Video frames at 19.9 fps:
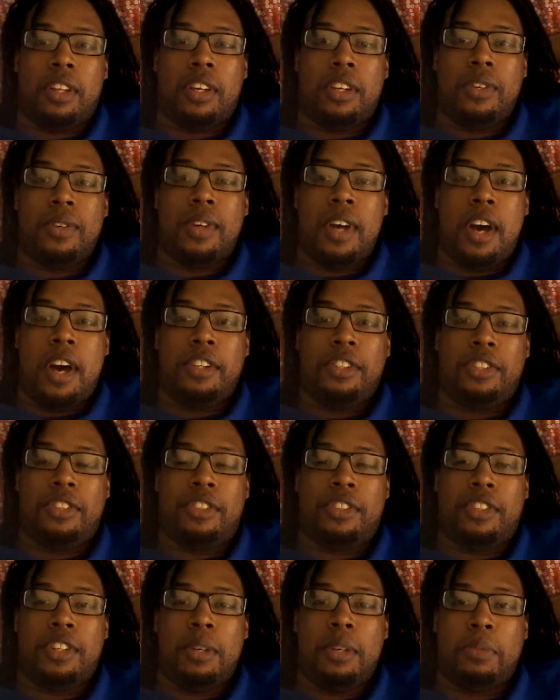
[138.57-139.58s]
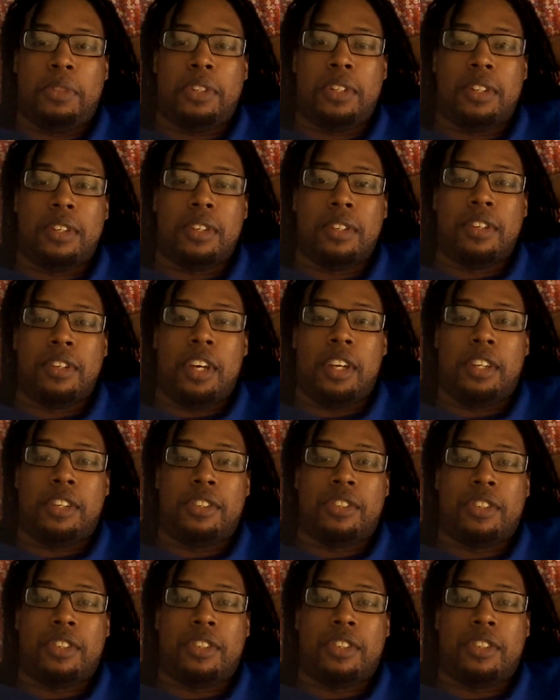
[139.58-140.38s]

Like, you guys seem to like